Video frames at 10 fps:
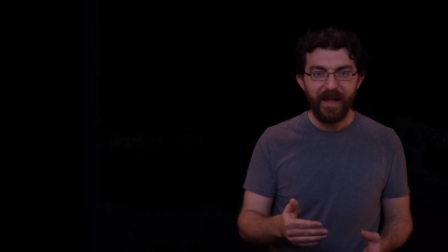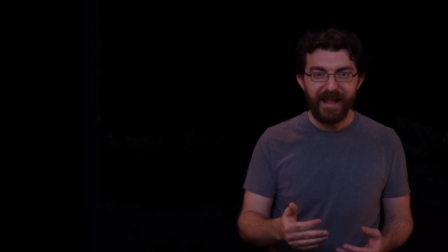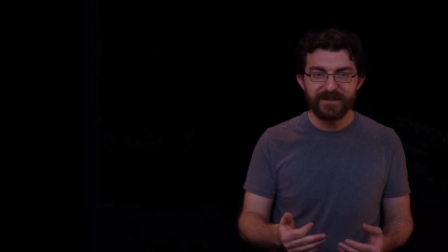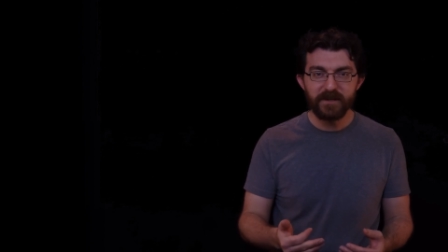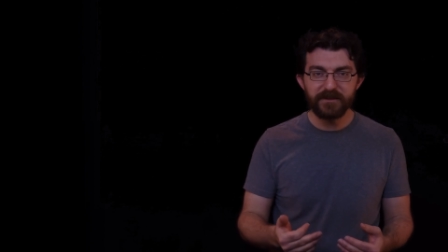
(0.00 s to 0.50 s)

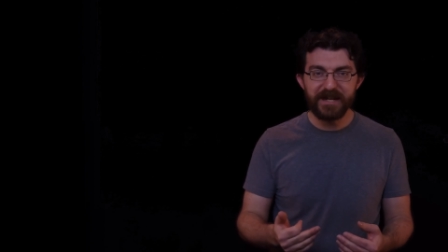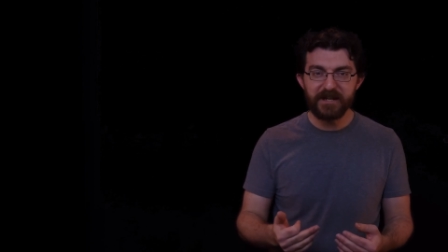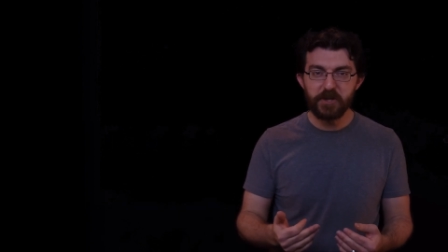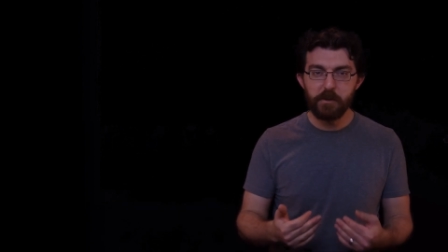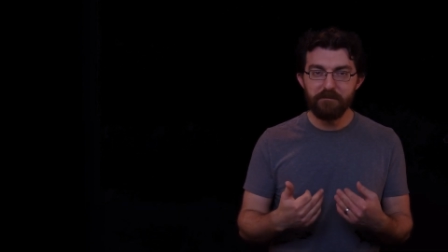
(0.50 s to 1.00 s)

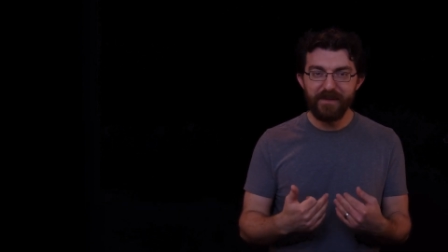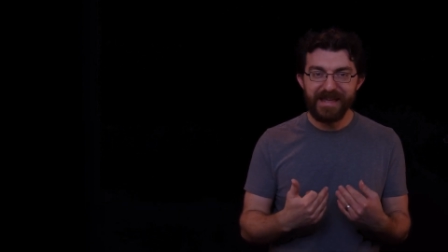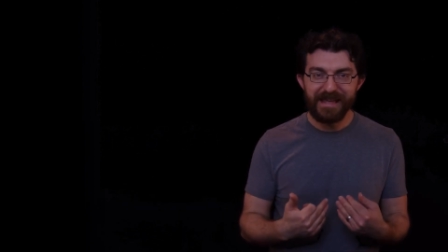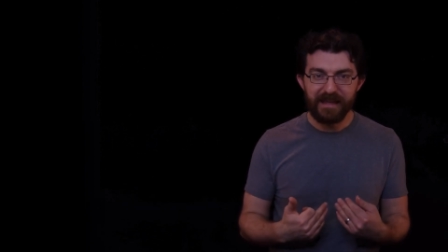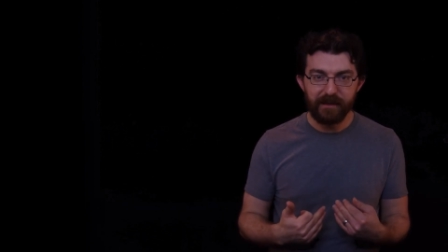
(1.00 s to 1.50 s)
Insulting to
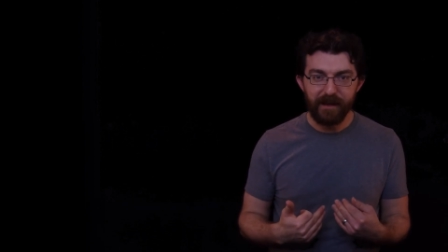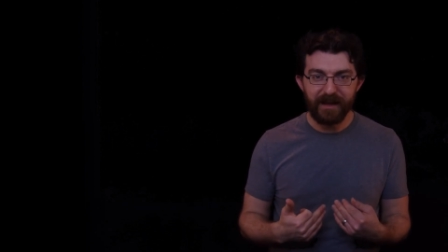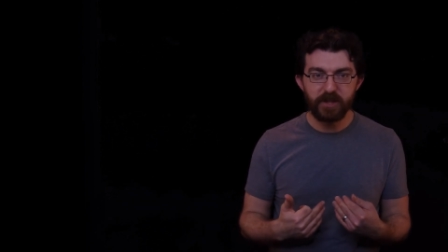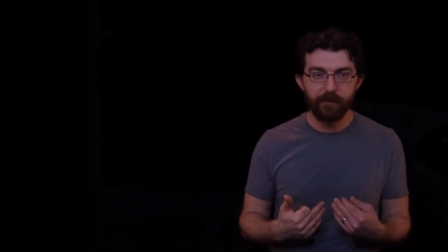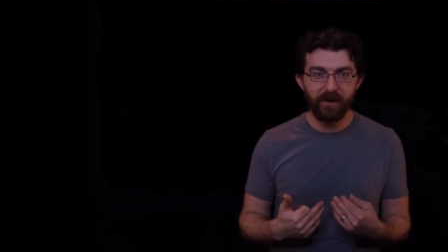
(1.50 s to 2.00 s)
me
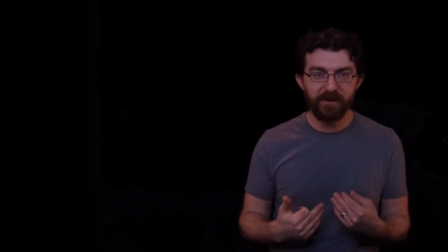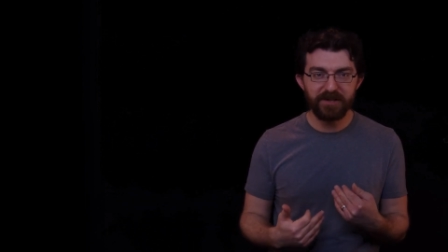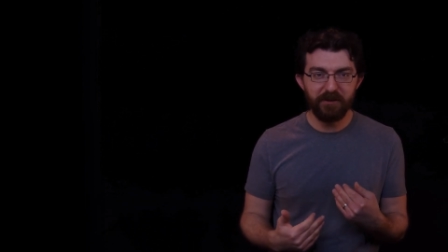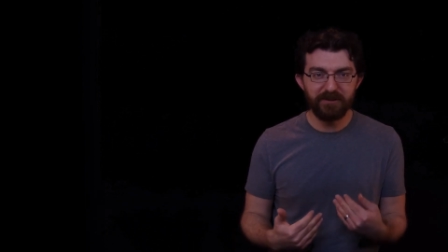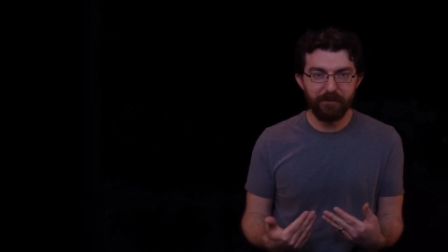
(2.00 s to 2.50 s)
as the
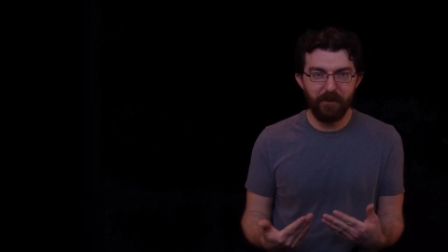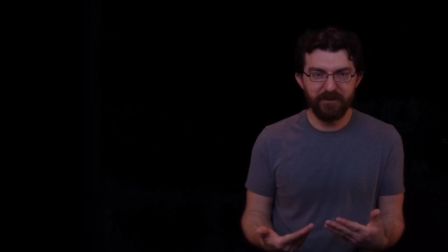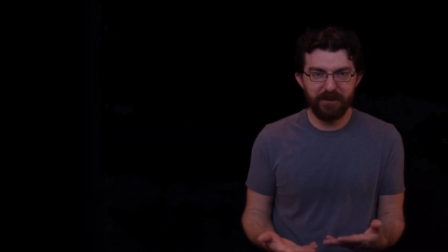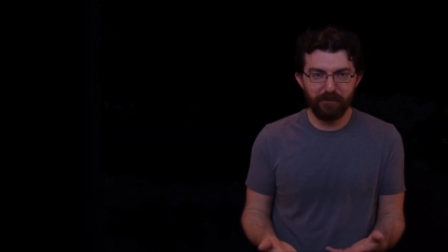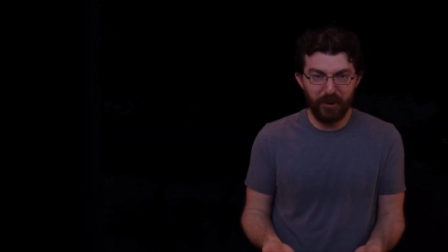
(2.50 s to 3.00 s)
person who's
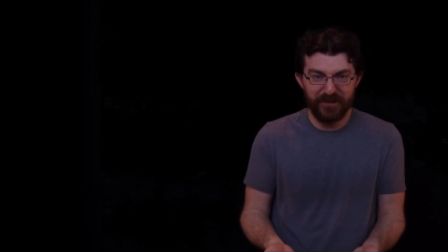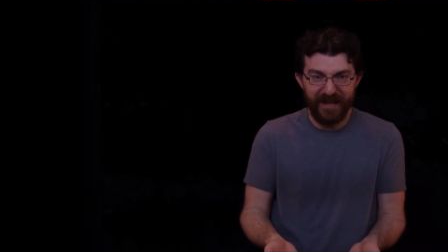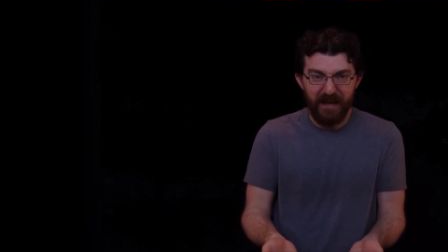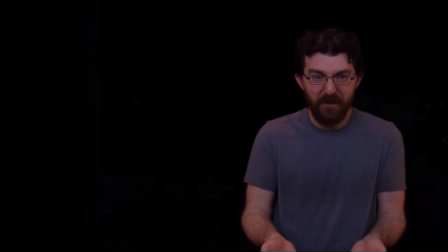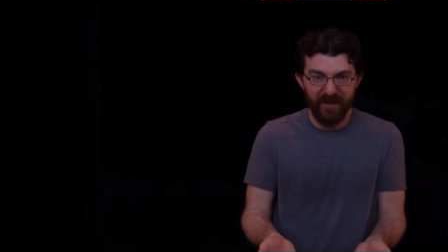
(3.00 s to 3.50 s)
supposed to
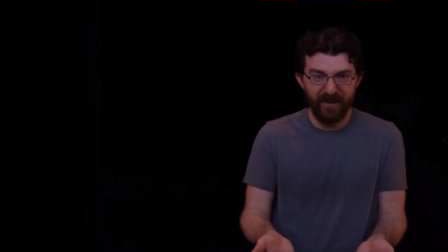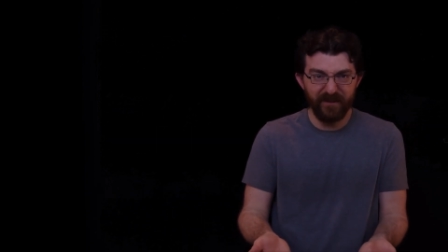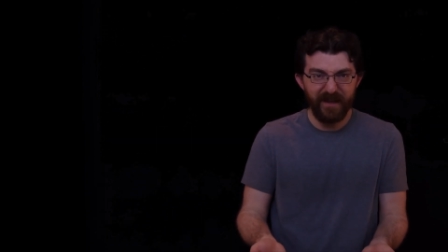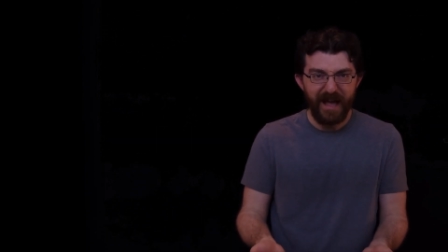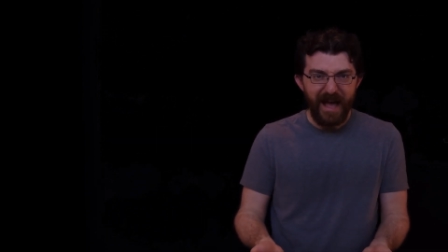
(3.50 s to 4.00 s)
present
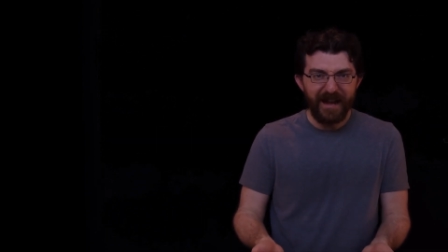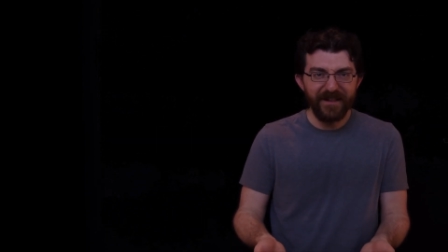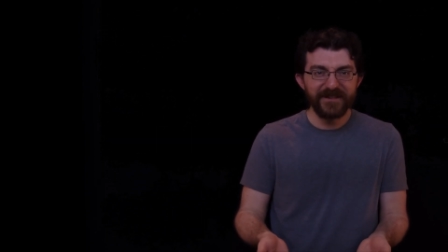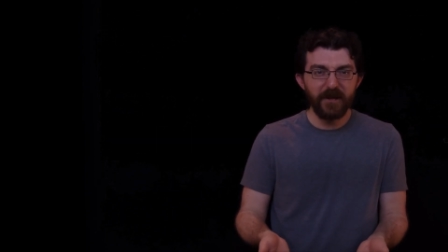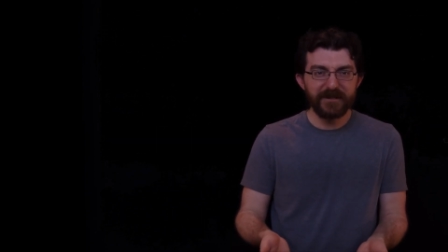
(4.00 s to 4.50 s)
this, and
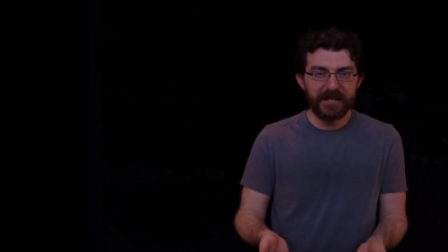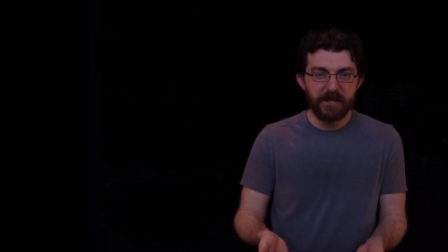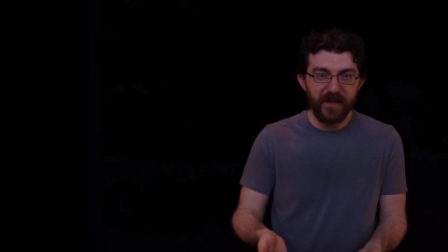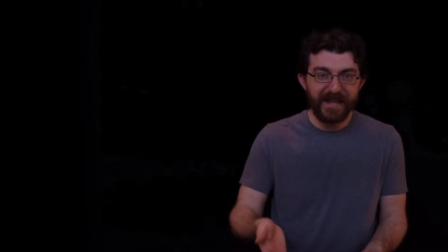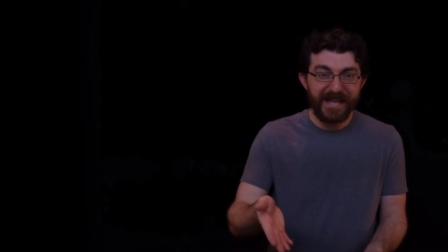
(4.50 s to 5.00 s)
insulting
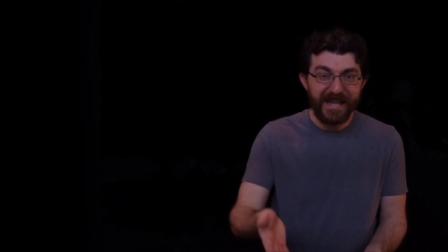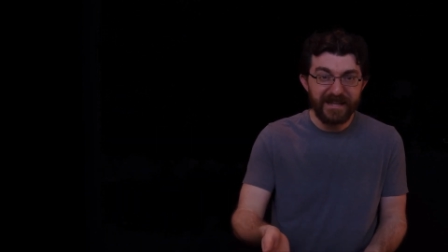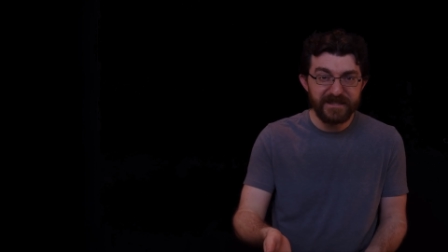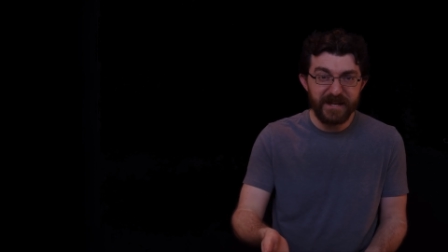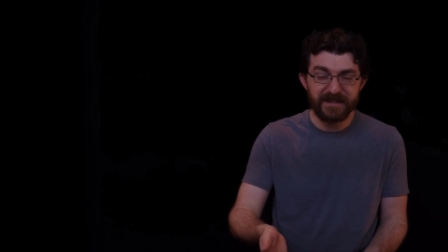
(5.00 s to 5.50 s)
to the
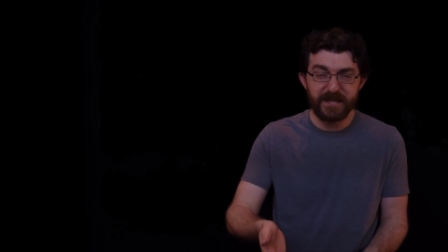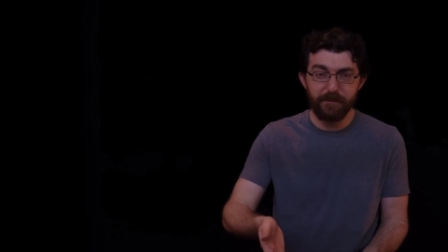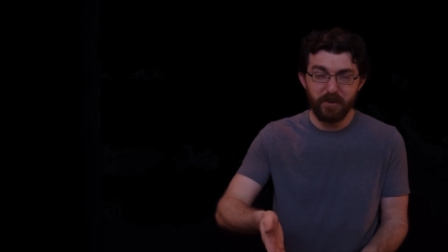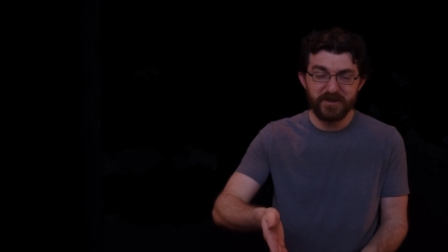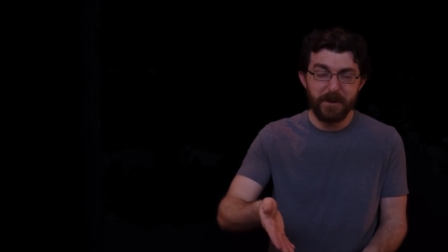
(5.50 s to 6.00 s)
kids that it's
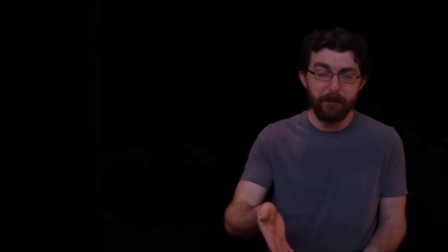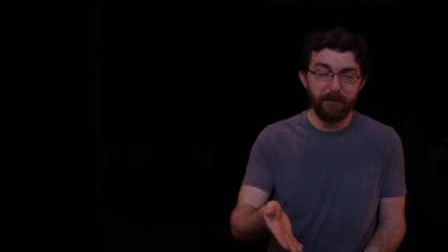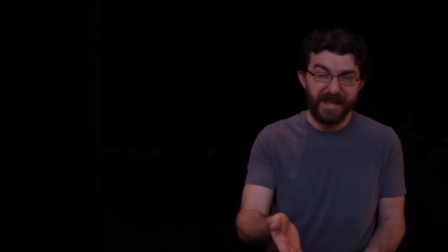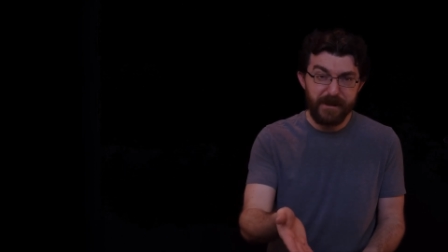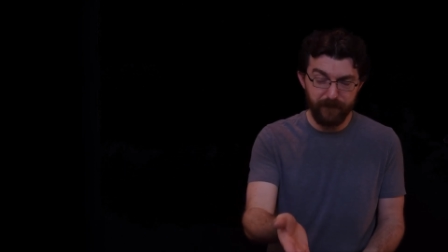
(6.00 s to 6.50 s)
supposed to
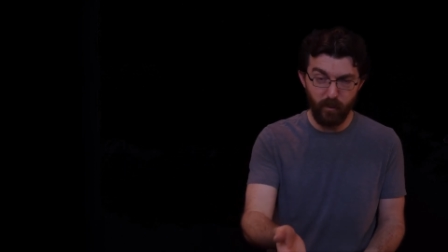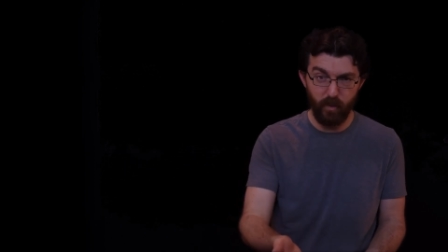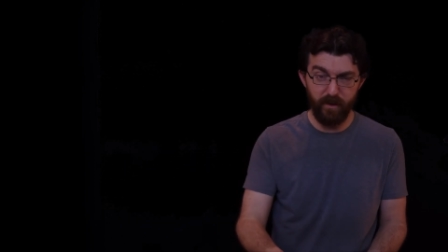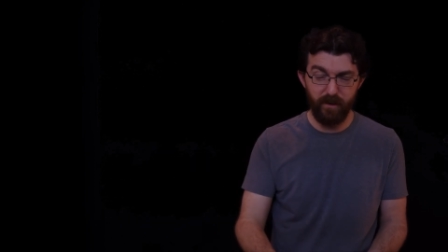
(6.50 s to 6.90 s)
be for.